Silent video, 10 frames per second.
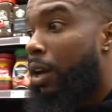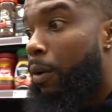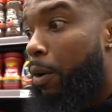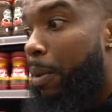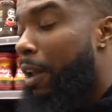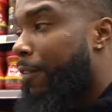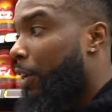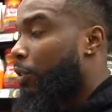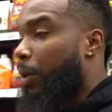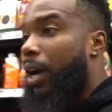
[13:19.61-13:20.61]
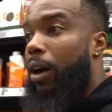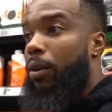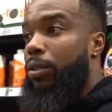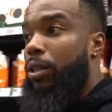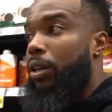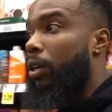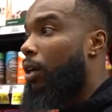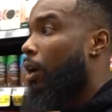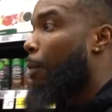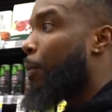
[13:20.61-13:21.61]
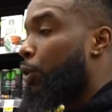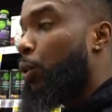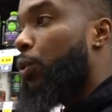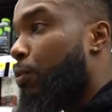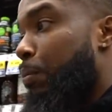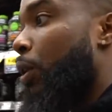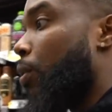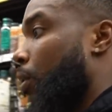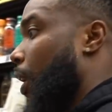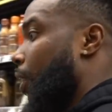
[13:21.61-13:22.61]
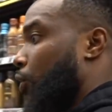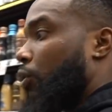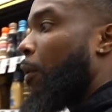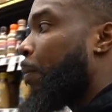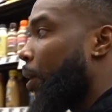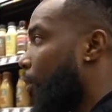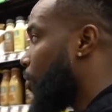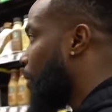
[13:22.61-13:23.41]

we manufacturing cows to produce milk at a surplus,